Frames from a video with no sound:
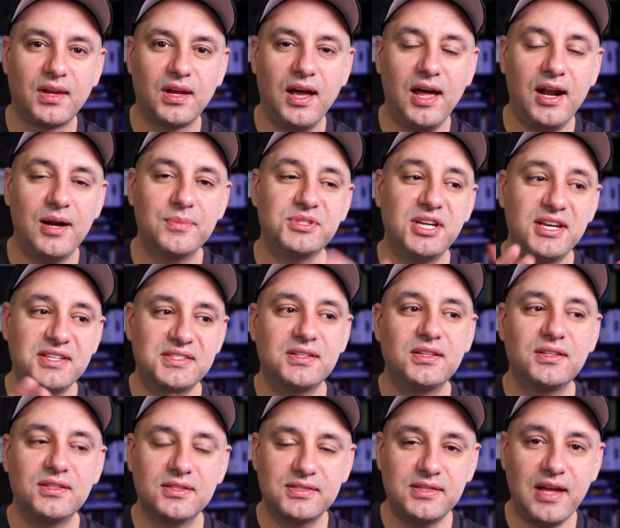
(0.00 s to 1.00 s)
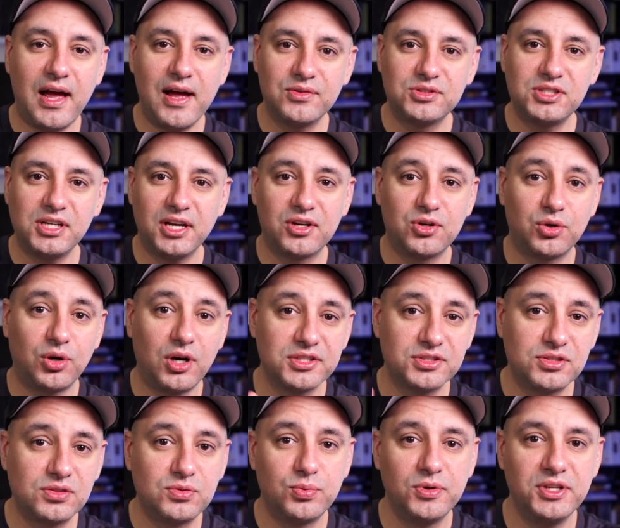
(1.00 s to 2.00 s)
and I'm testing this out across
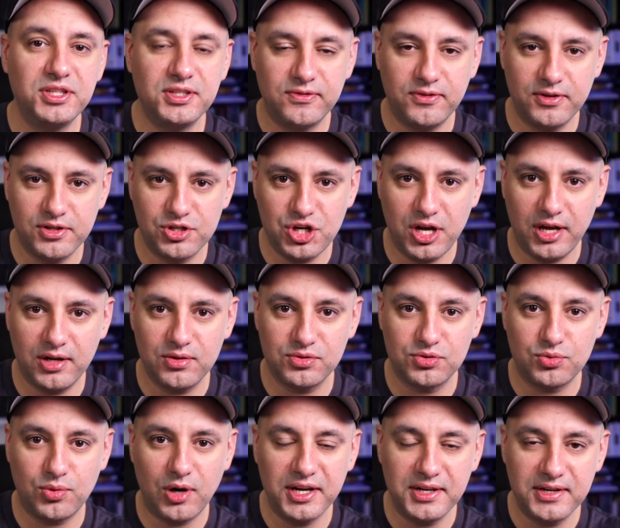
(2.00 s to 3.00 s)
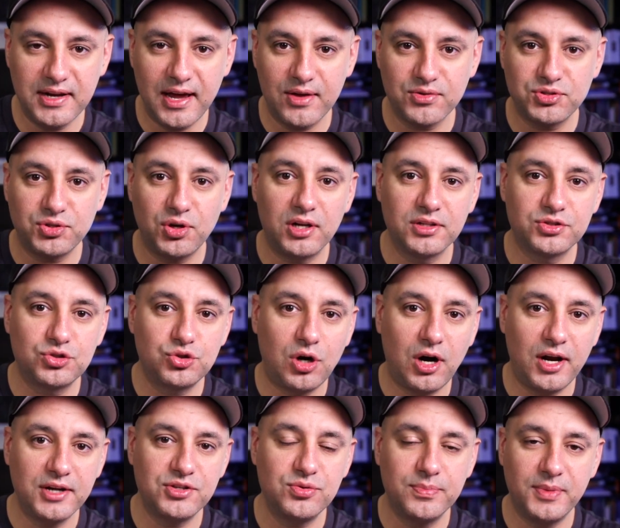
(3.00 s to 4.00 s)
three different channels right now, so I'll
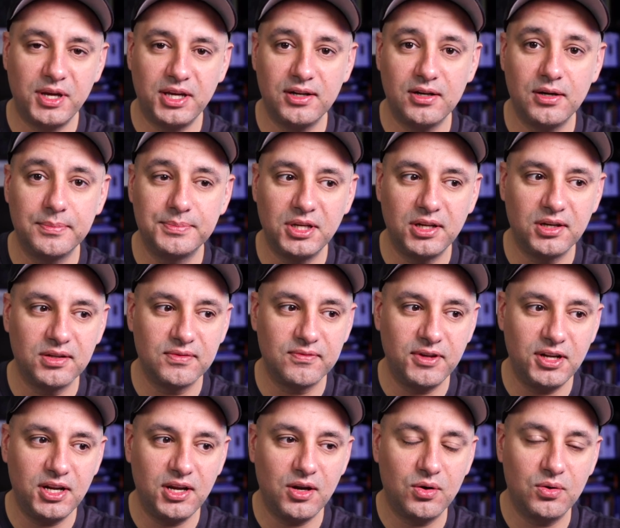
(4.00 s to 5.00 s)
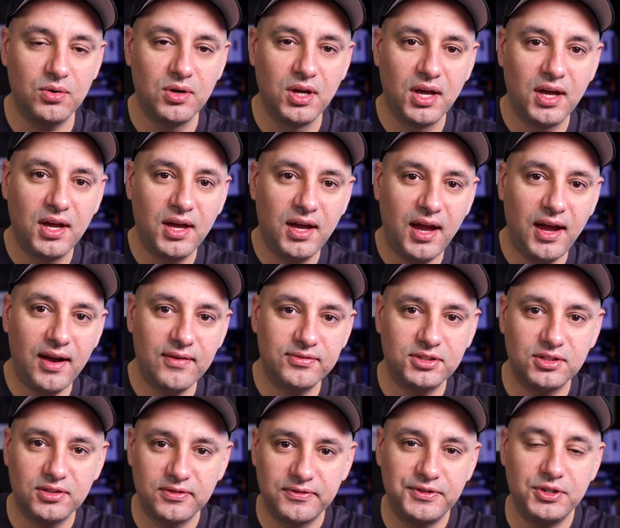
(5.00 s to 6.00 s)
try to make an updated video
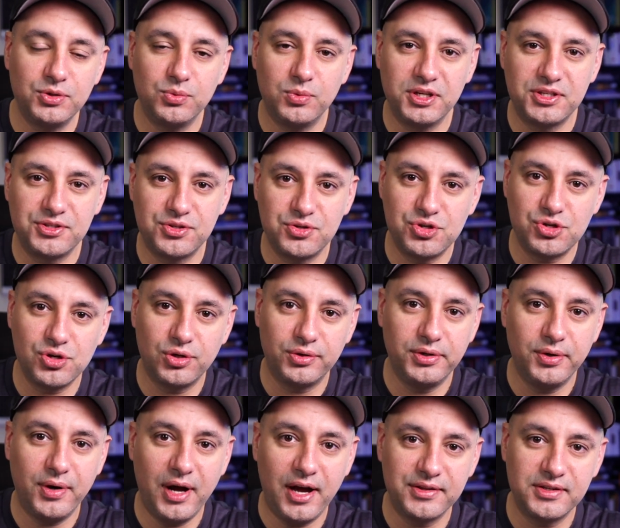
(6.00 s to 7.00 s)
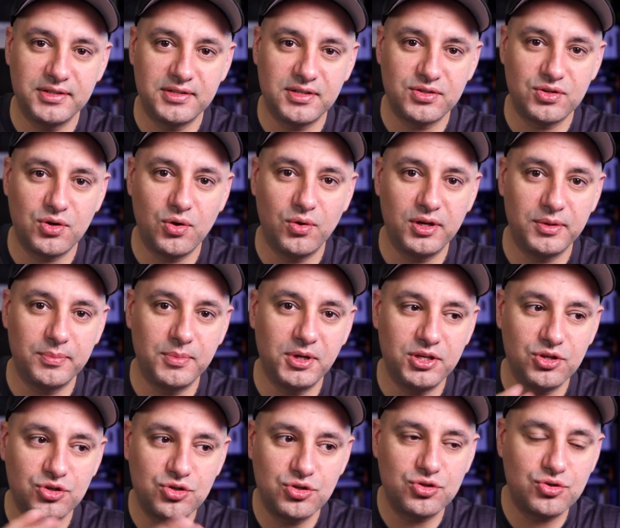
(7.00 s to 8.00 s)
after a few weeks to show you how this is going, but
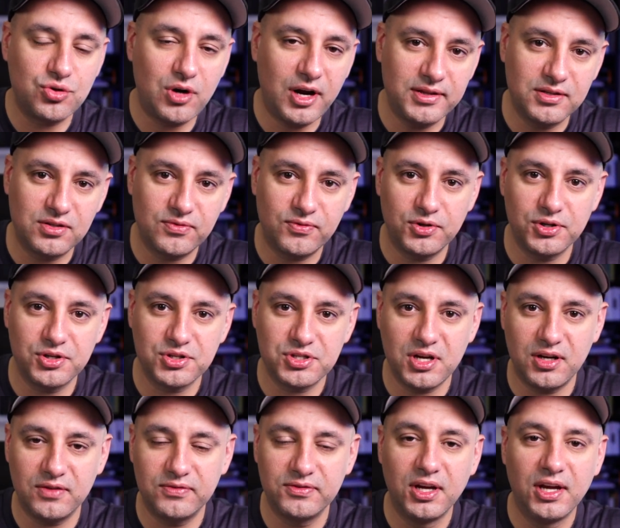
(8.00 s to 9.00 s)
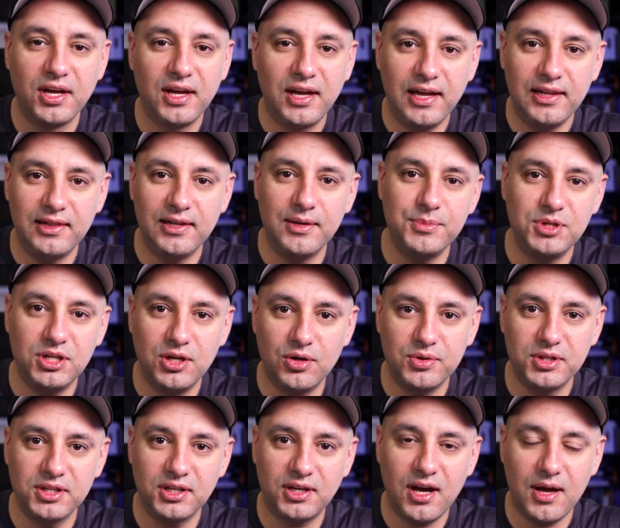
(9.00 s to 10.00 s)
you should try this for yourself and let me know
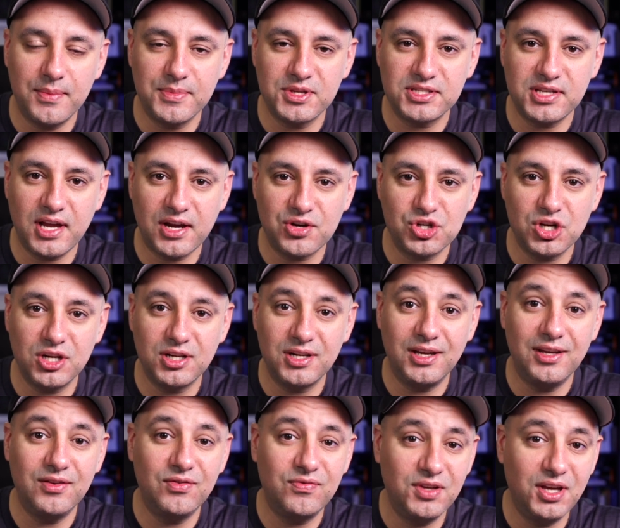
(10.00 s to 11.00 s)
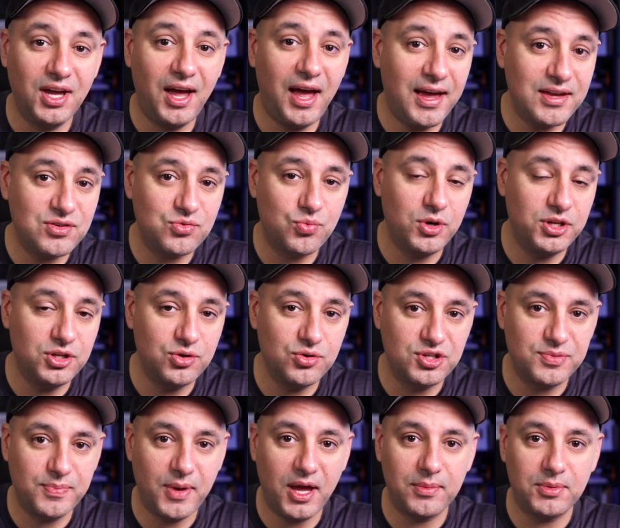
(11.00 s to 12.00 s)
in the comment section if it has
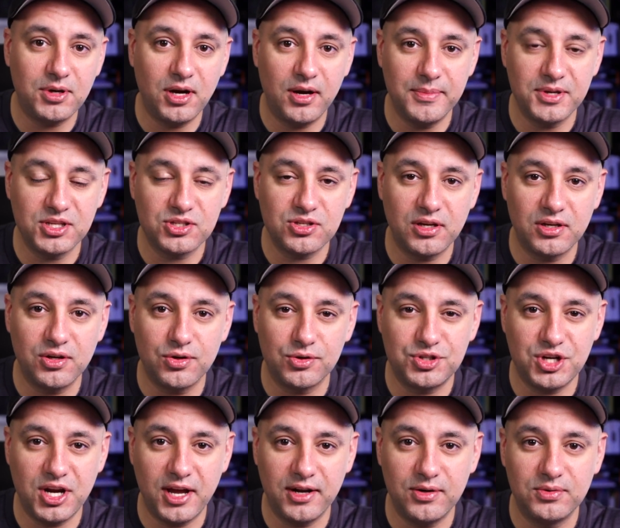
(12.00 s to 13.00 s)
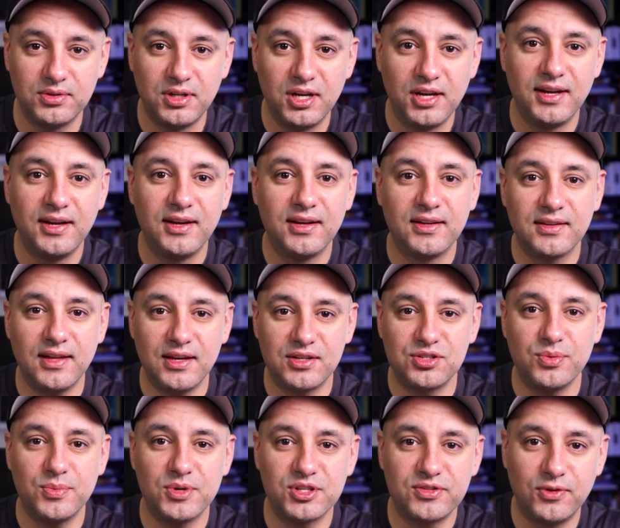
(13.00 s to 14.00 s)
reduced spam comments on your channel. Thanks so
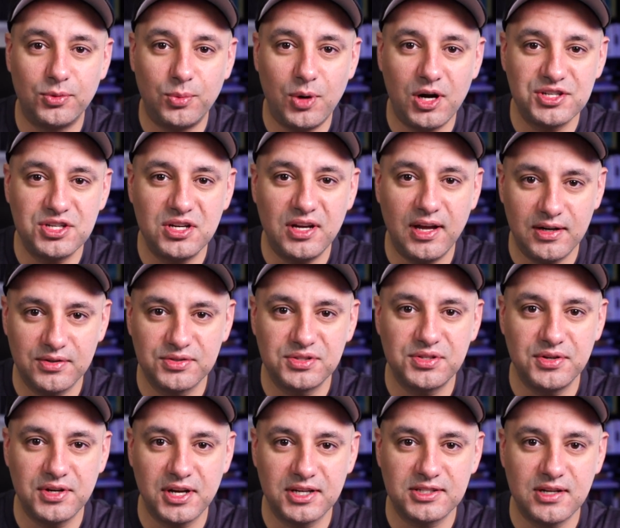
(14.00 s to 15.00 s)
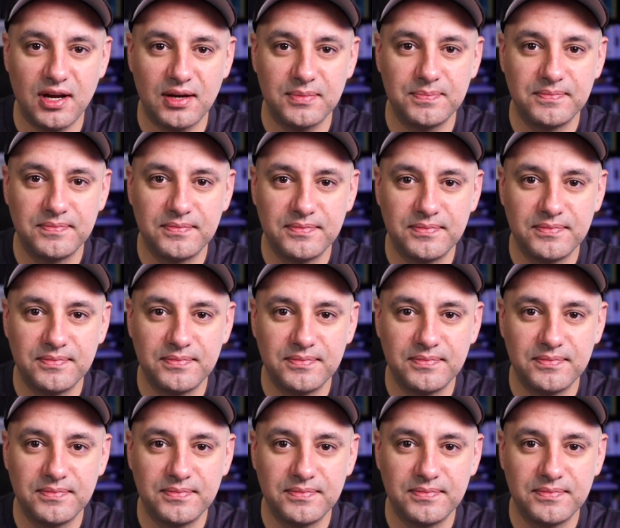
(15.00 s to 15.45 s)
much for watching and I'll see you next time.